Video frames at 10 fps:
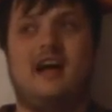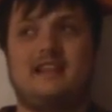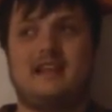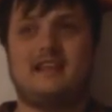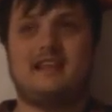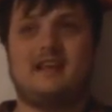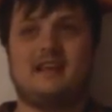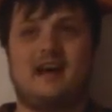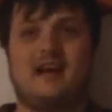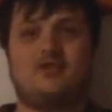And
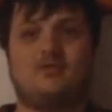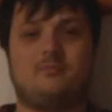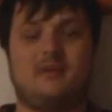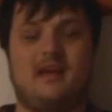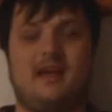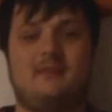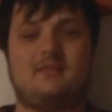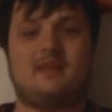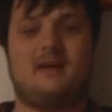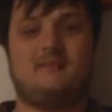again, I don't
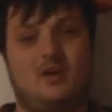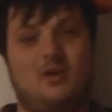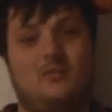blame them.